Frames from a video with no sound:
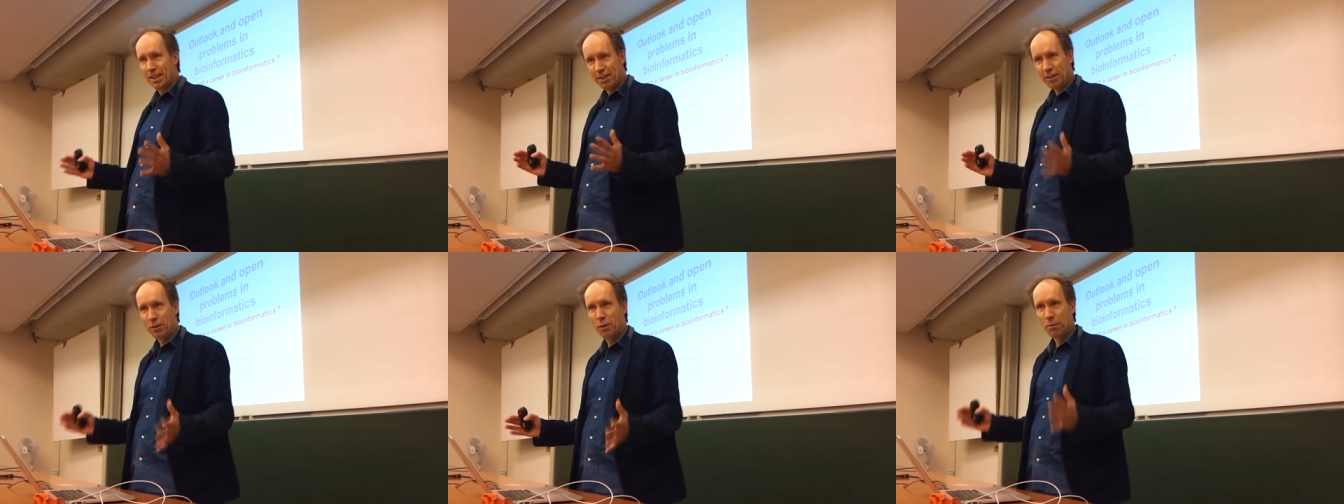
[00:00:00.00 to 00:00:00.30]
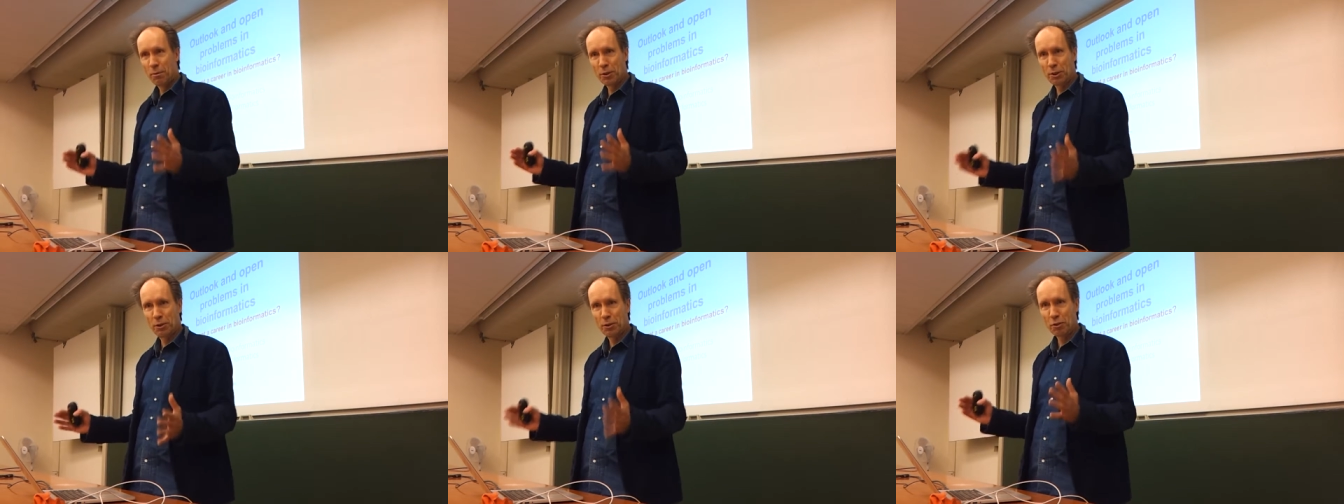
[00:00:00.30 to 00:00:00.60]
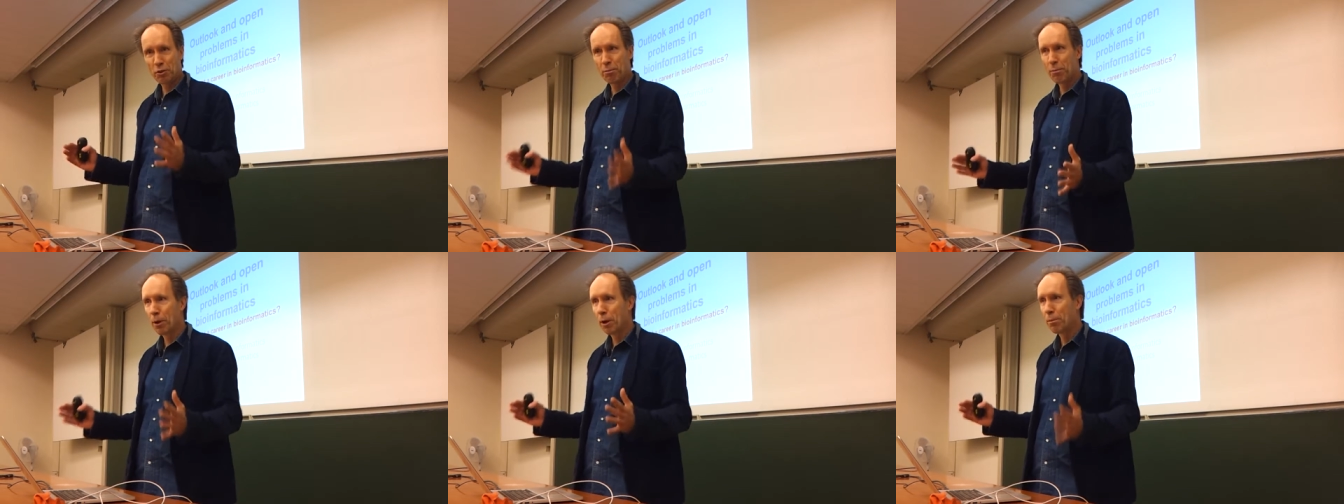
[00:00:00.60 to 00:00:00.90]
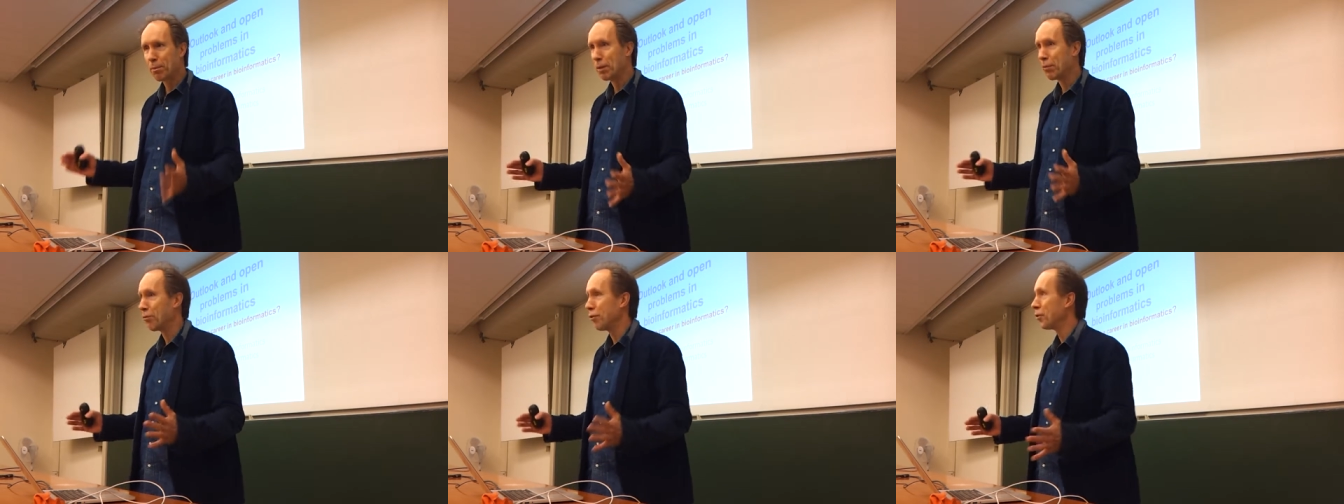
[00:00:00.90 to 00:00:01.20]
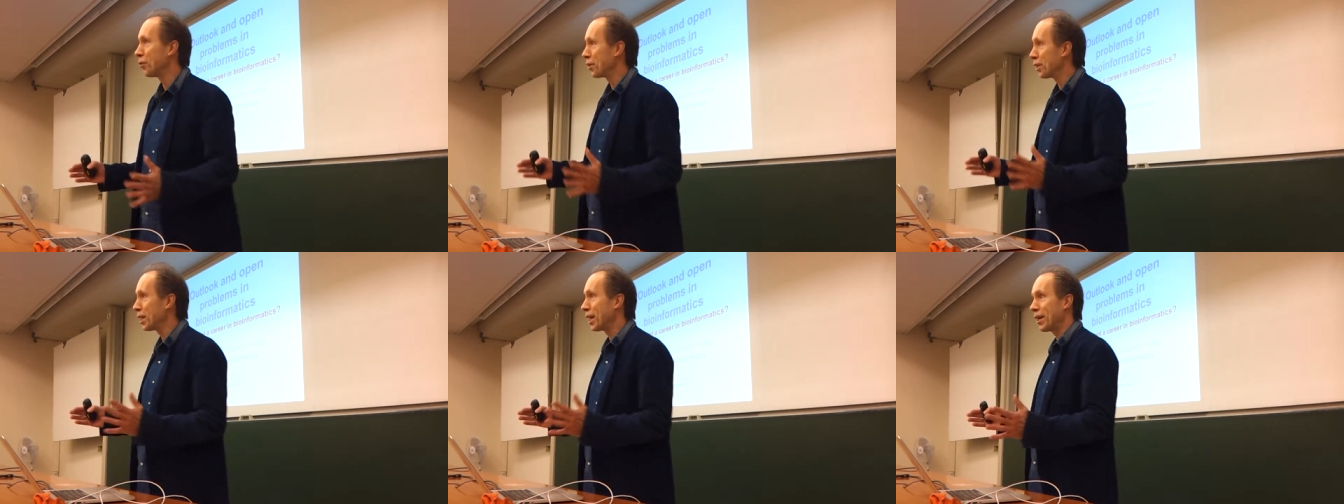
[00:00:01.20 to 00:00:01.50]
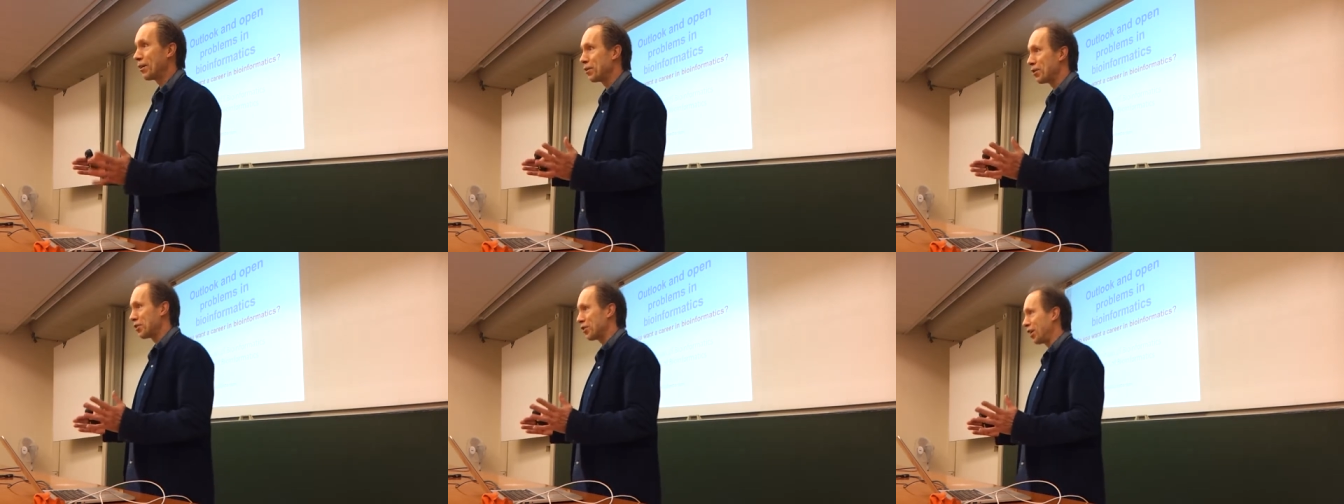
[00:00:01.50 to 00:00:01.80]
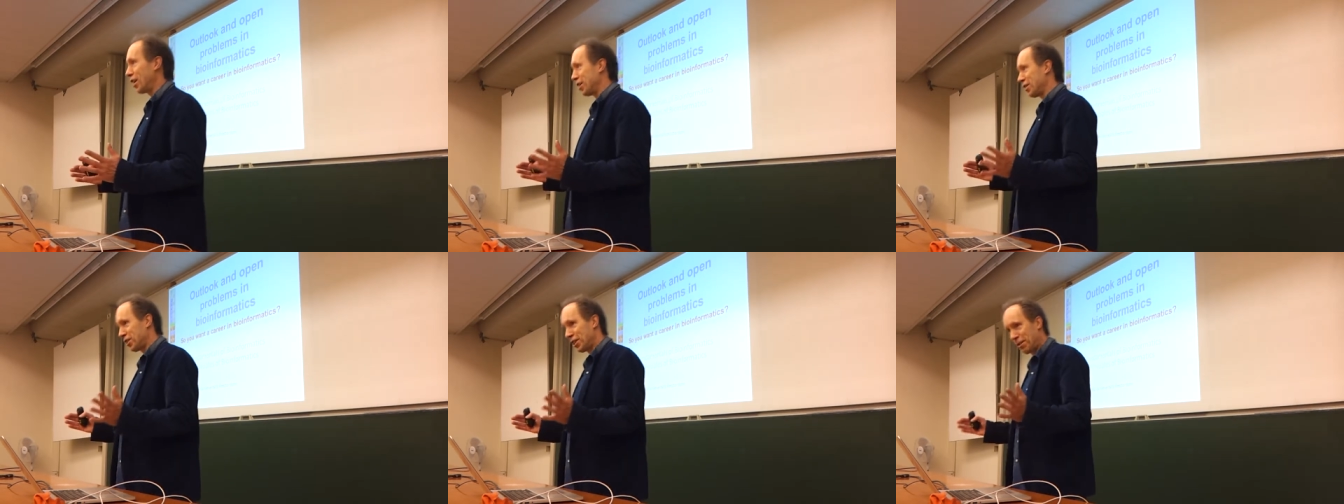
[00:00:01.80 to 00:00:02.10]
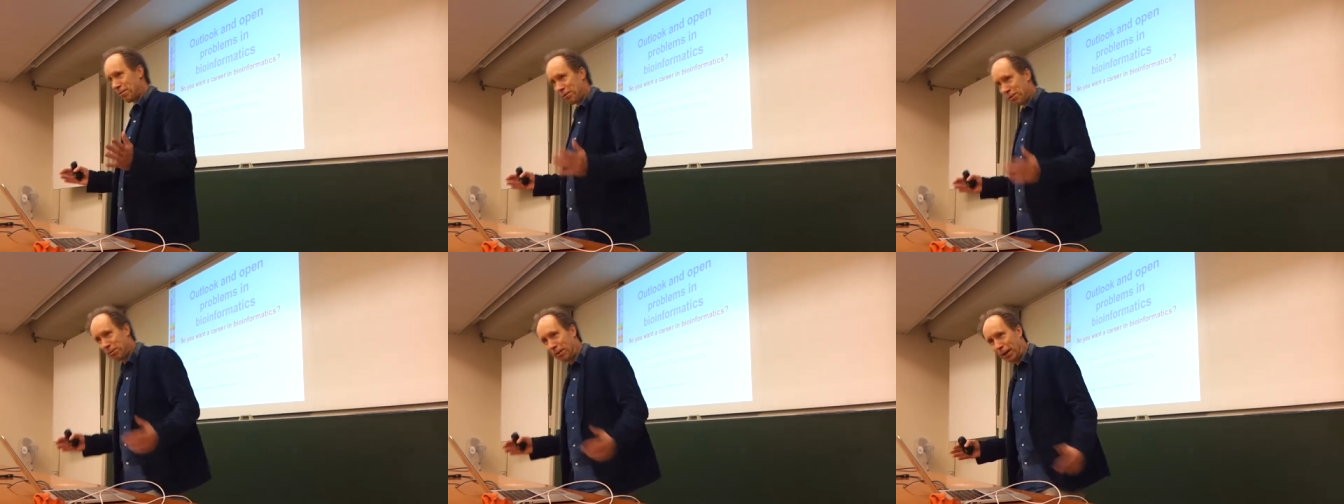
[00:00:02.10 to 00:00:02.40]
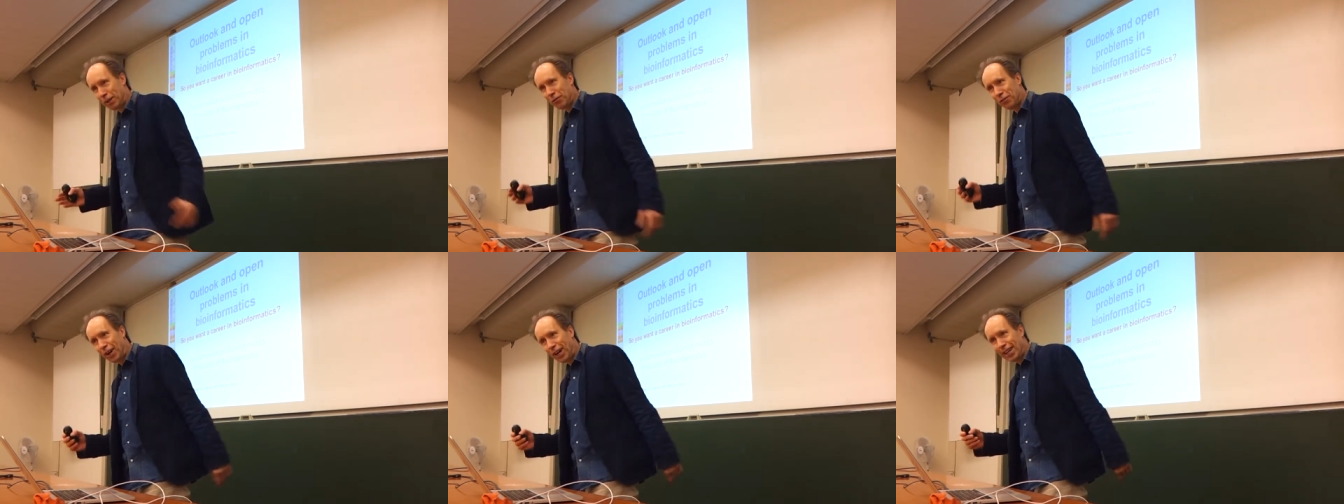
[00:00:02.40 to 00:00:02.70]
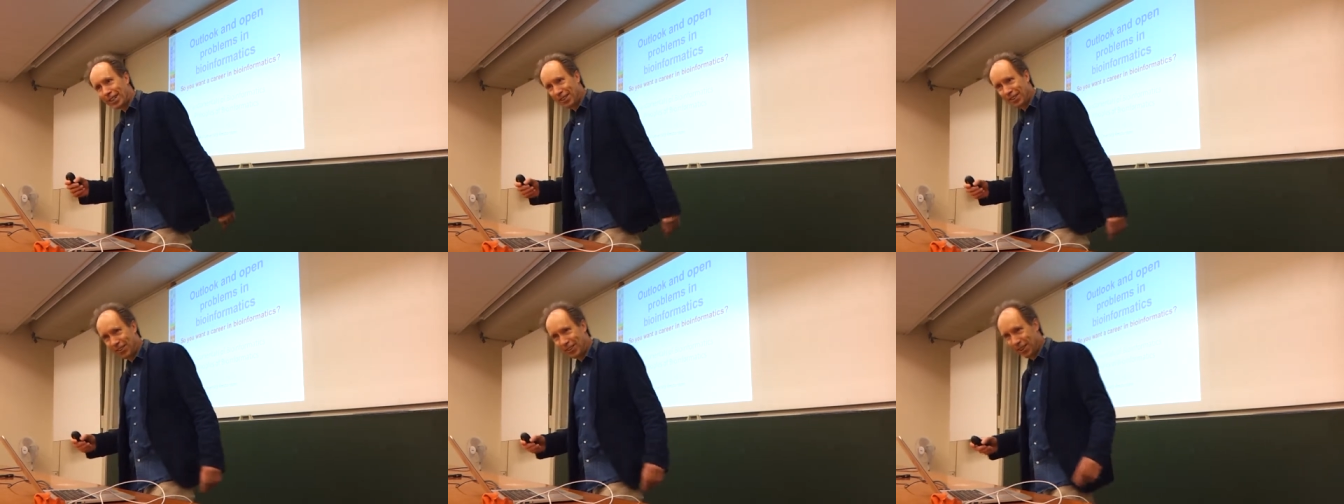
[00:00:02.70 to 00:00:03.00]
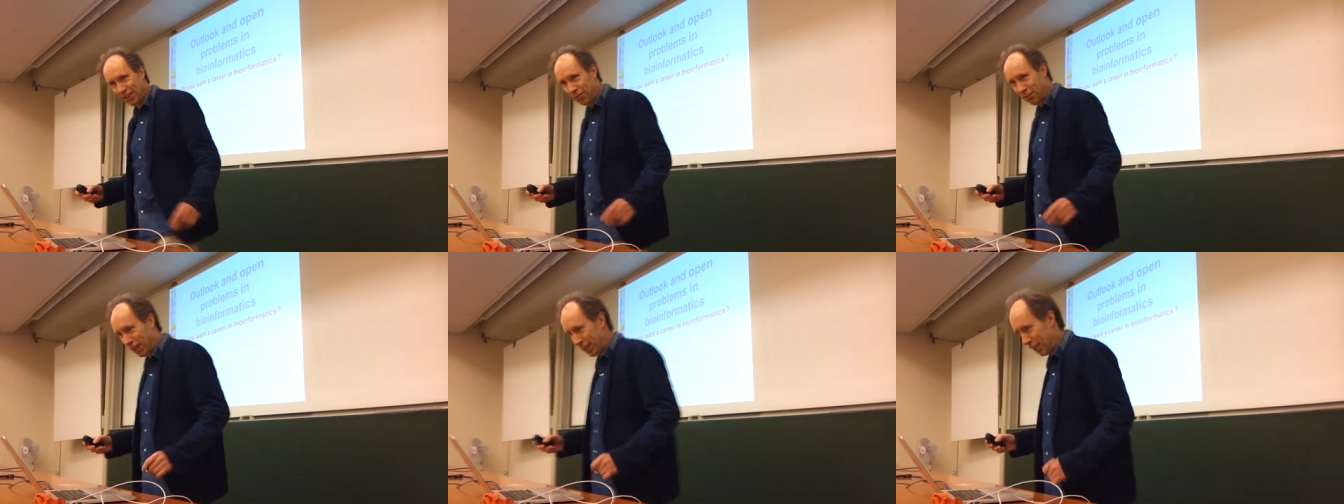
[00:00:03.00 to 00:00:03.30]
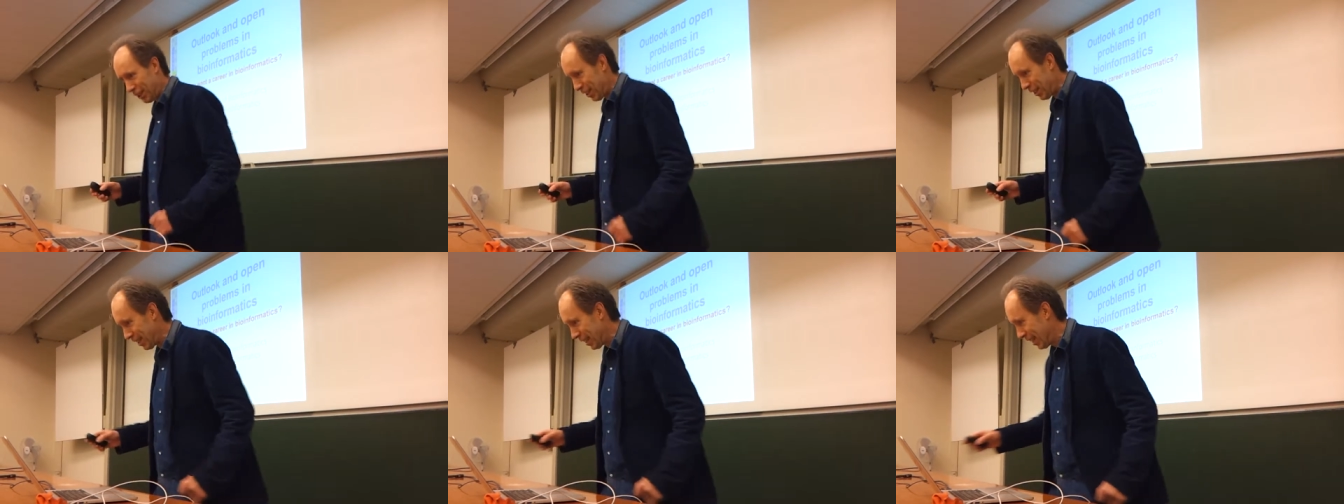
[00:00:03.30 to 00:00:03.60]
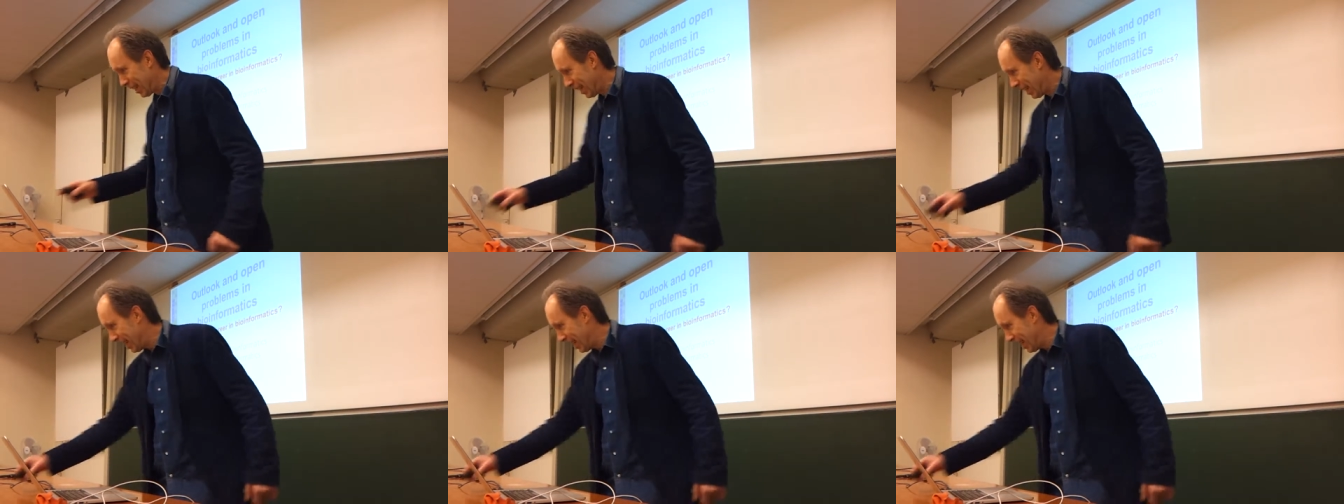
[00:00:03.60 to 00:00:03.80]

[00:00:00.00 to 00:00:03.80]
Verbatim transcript: The room was too small before, and now the size seems about right, so that's very good.